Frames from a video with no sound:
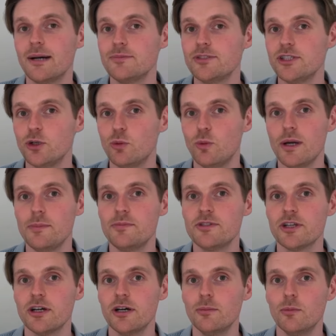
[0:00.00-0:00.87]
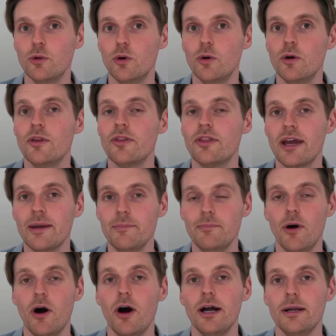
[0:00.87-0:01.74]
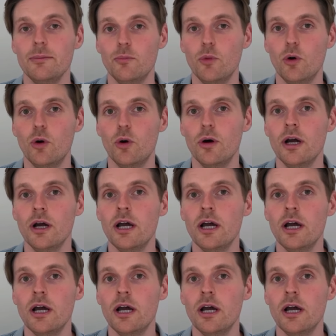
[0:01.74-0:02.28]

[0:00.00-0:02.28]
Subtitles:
to your website more, they buy more.